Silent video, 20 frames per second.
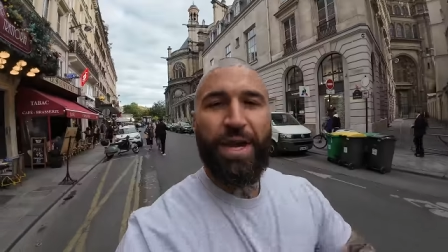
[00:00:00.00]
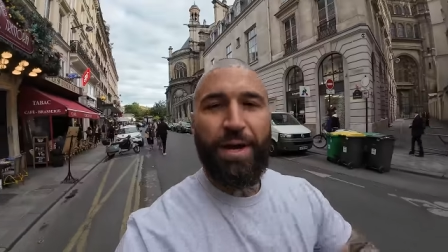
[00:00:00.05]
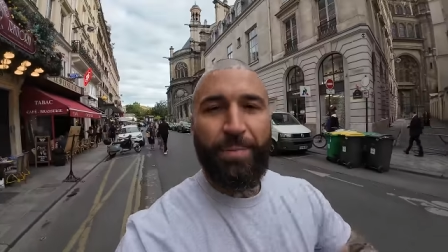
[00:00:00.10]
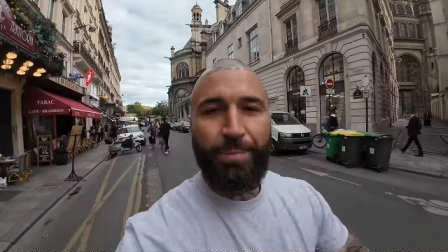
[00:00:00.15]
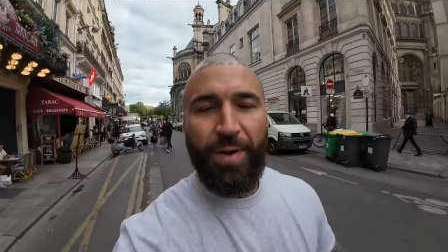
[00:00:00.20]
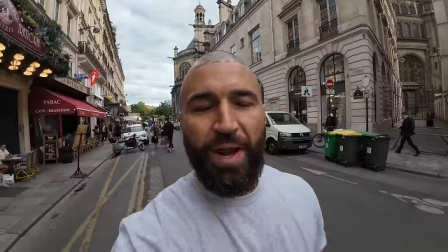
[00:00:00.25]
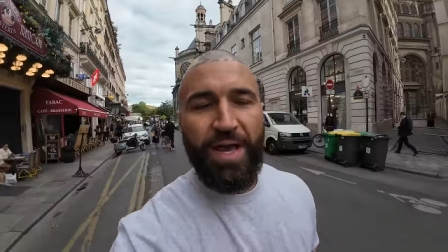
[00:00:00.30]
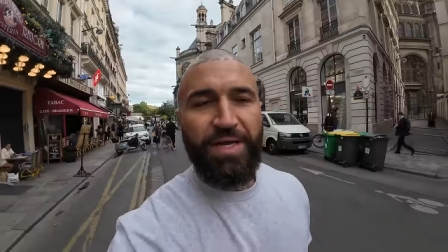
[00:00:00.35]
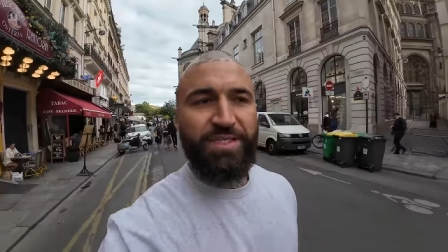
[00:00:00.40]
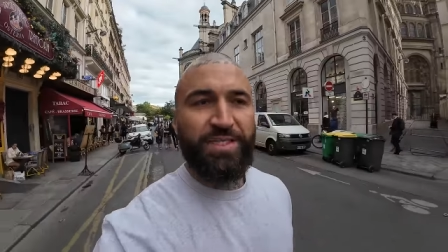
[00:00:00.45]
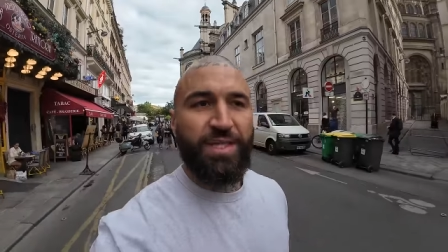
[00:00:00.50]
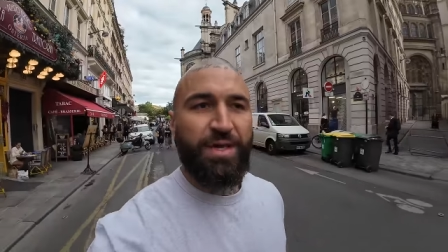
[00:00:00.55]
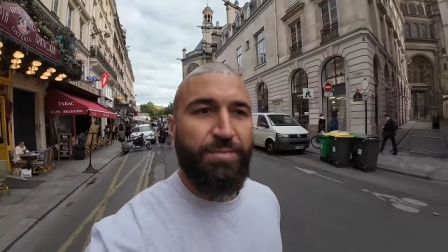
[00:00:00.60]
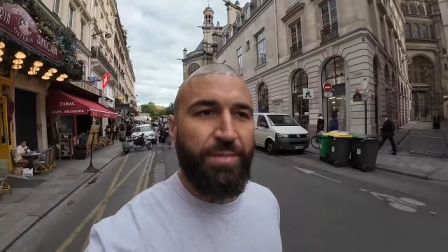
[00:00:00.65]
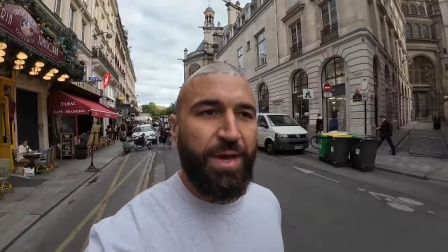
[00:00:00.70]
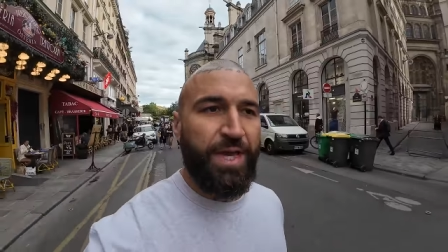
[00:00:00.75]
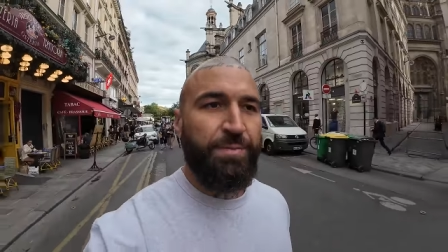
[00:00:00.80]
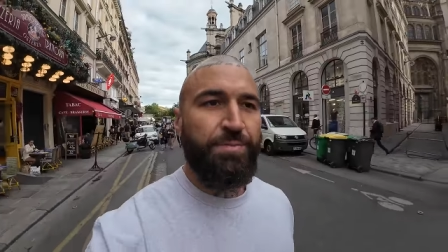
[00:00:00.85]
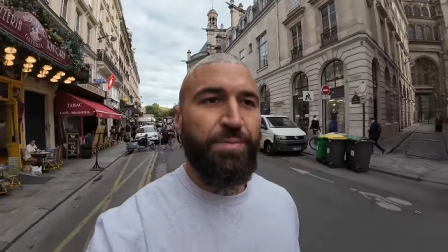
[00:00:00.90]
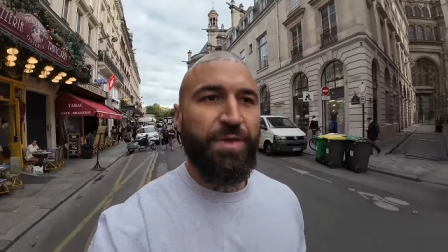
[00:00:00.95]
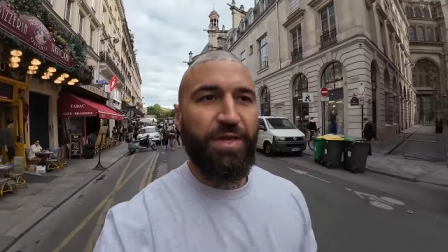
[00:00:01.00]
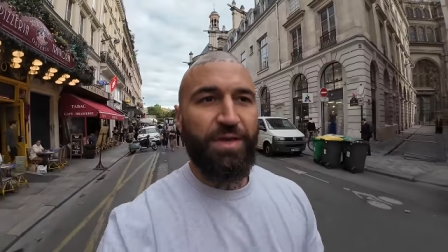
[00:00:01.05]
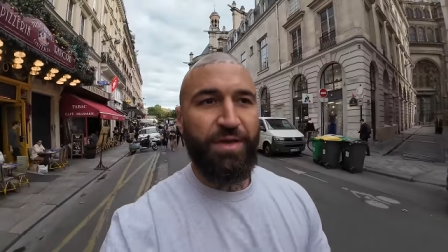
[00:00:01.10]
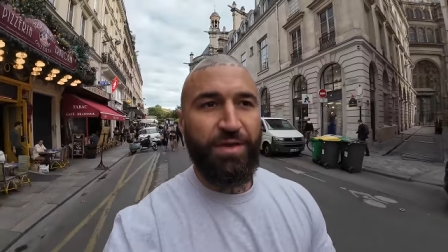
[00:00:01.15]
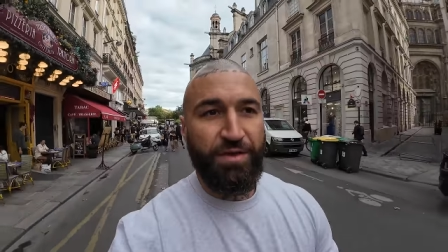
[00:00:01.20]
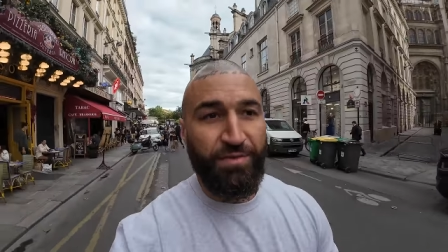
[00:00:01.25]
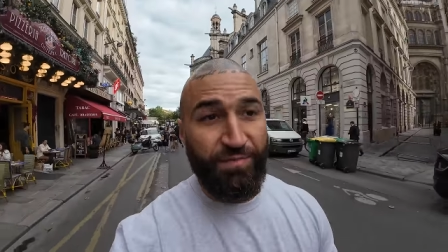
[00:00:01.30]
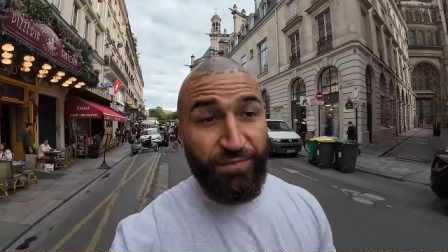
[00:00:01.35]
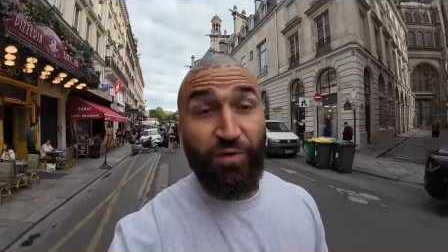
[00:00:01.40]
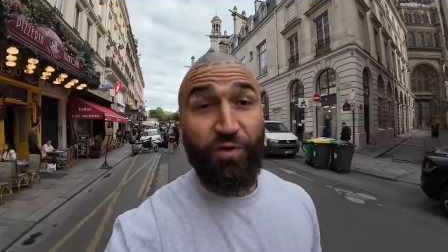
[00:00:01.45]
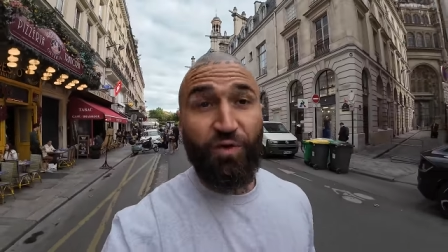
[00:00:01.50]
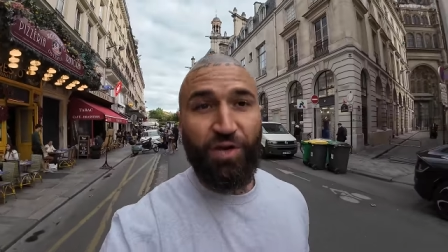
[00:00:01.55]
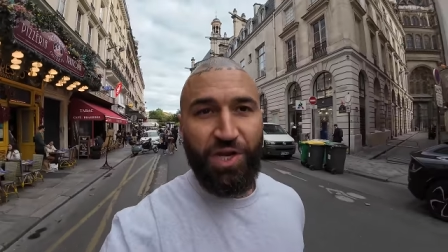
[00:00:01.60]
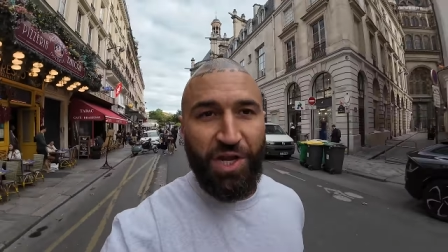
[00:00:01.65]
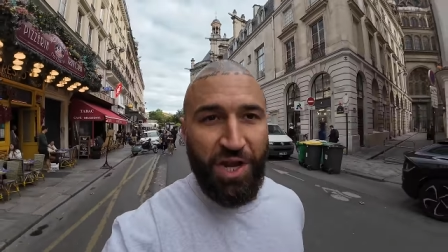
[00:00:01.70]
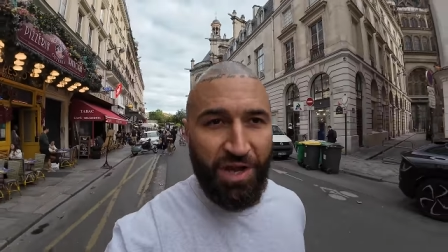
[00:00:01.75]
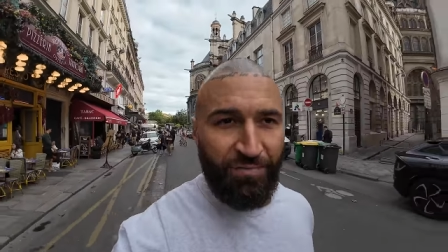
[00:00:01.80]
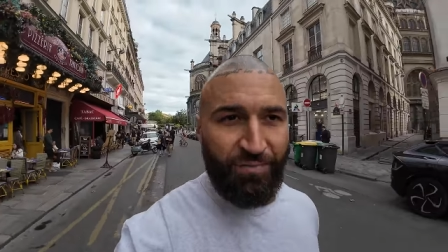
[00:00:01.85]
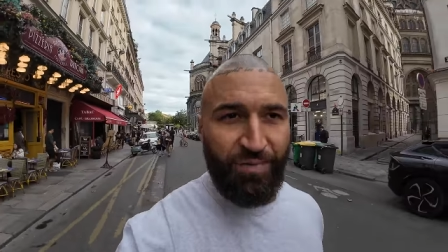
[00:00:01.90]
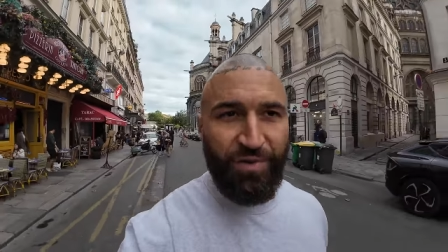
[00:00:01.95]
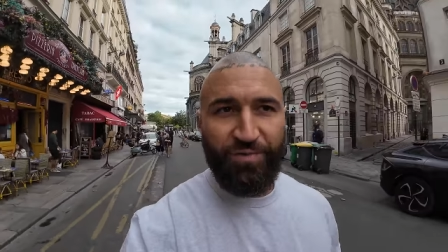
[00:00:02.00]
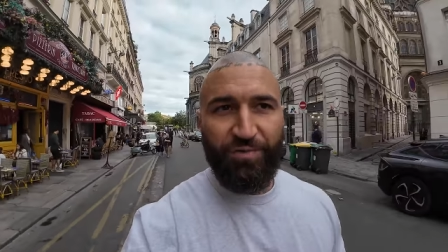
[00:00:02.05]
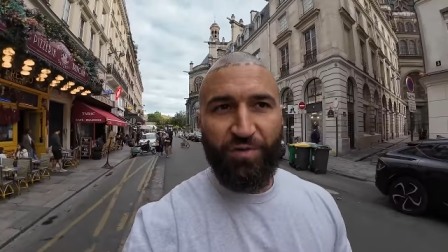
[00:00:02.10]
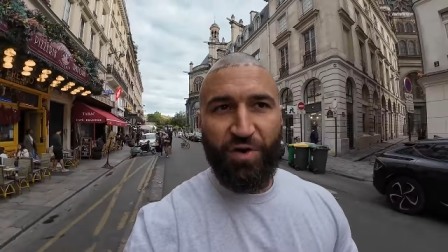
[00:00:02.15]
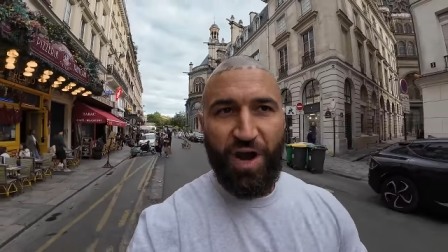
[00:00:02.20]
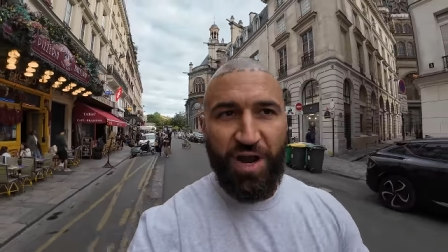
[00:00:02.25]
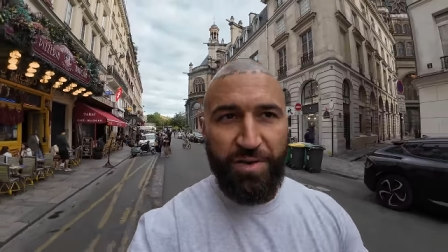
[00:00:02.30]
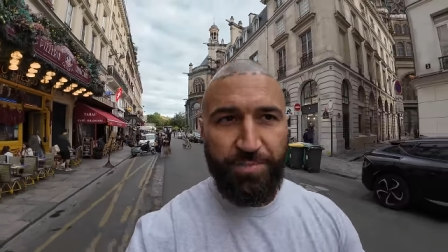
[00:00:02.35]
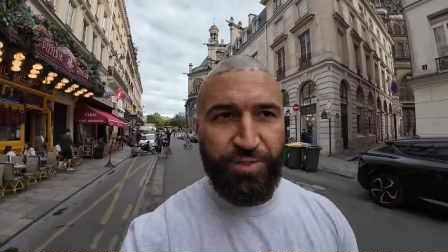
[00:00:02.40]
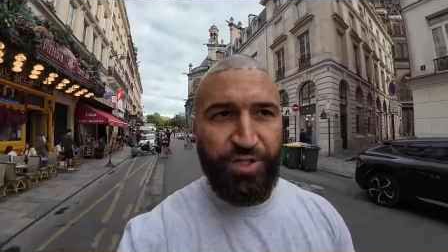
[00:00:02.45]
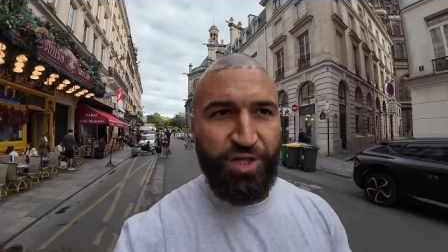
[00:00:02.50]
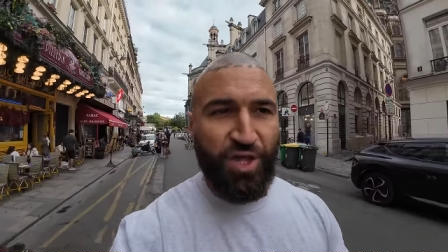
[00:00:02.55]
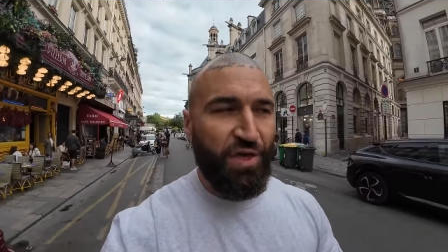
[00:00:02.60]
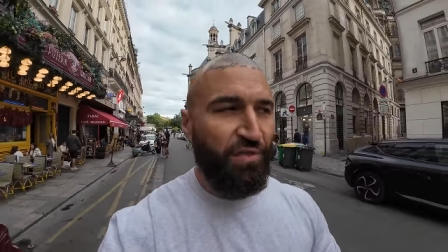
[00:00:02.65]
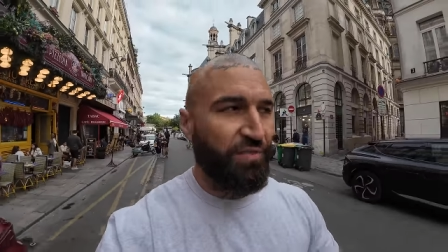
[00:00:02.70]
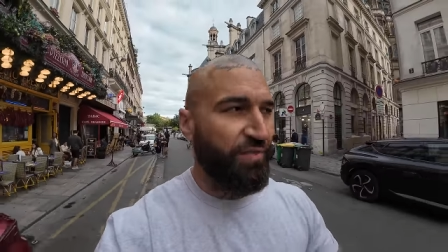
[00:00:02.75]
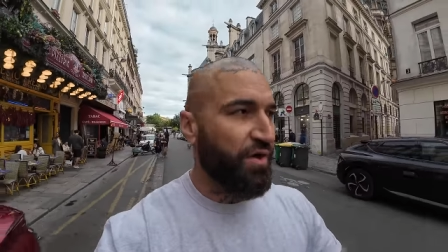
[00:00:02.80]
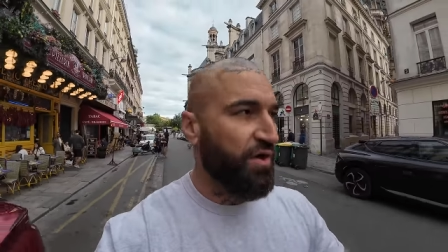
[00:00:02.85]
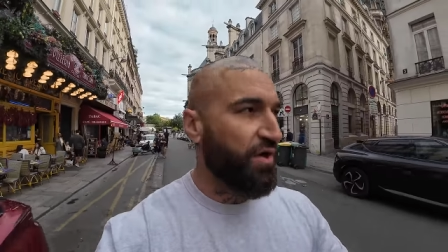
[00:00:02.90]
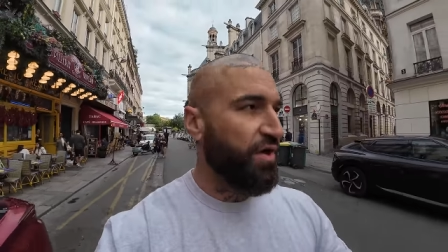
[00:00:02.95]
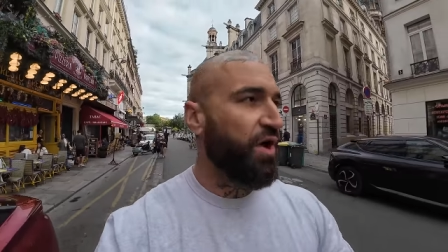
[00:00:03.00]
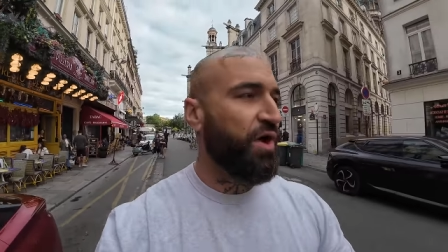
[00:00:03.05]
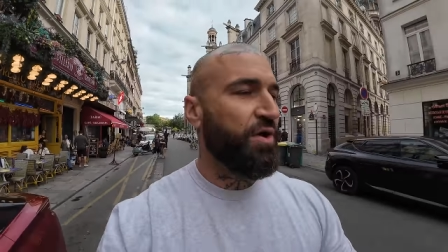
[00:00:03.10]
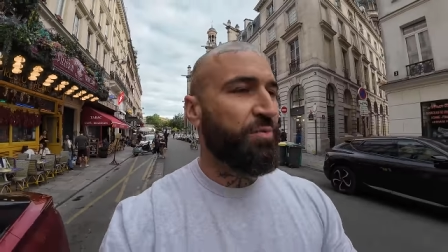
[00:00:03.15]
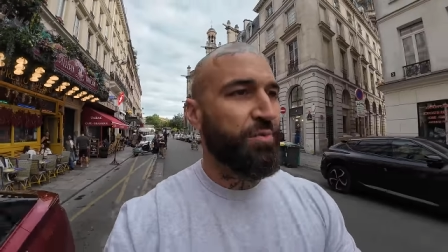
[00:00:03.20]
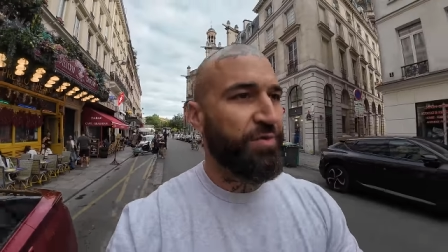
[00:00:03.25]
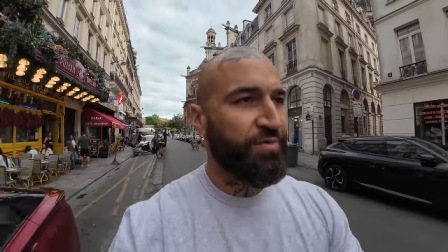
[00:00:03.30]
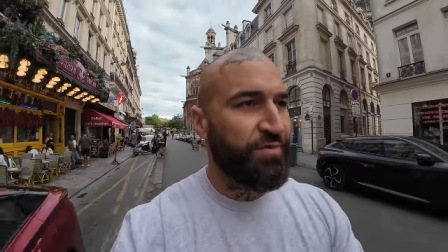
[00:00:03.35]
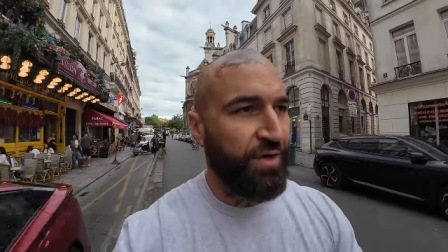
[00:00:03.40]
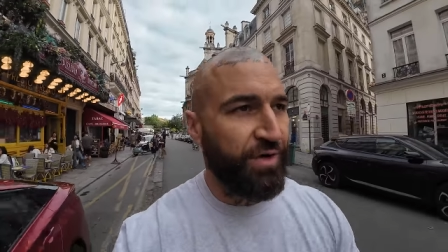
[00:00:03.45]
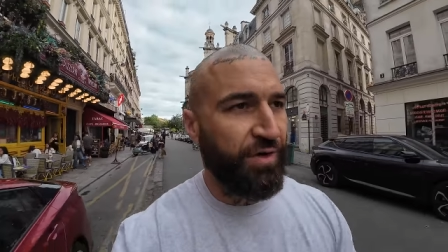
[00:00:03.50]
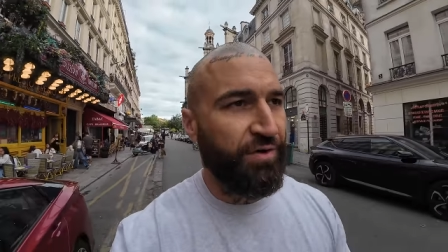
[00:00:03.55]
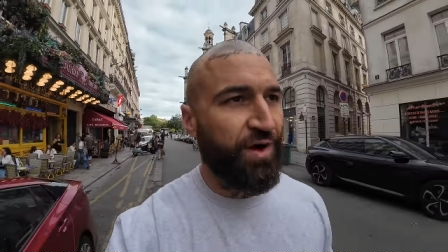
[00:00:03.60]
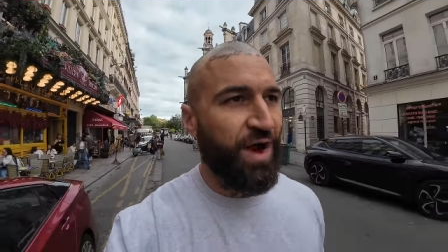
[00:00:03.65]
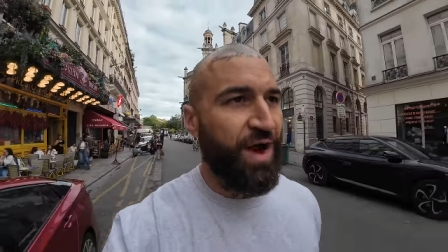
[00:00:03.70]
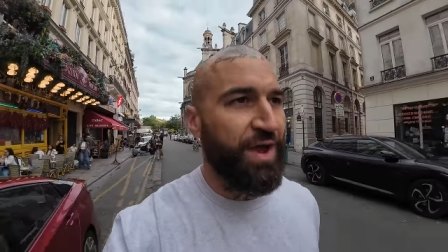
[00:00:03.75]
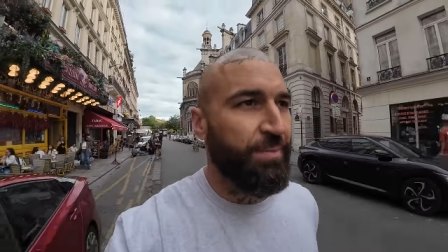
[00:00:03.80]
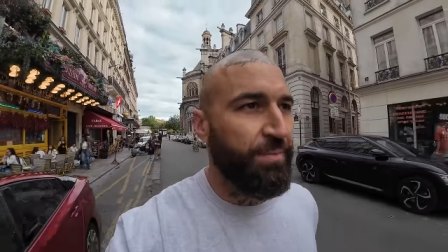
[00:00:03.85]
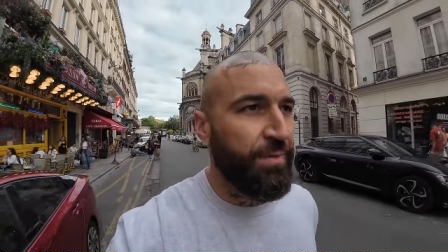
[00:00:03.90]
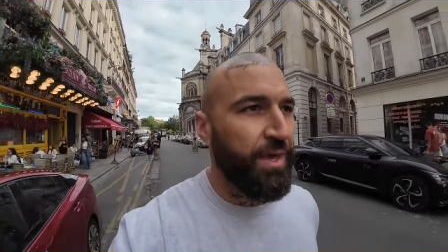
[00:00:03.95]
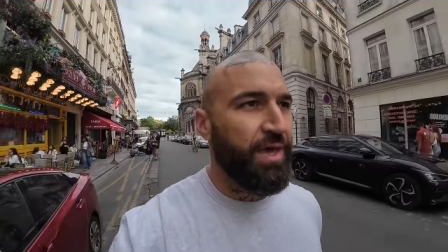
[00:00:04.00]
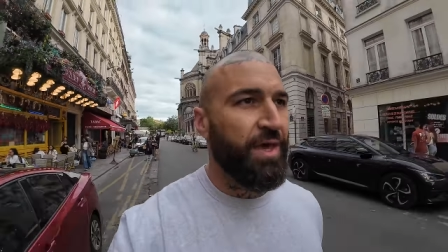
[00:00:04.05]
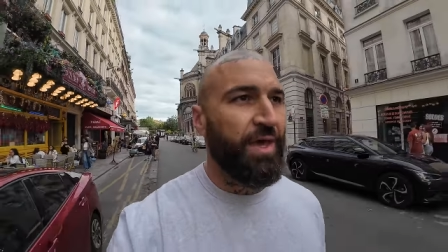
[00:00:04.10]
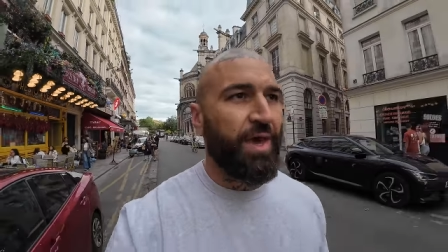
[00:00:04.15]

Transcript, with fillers: better place to make me fall in love with crepes than the home of the crepe?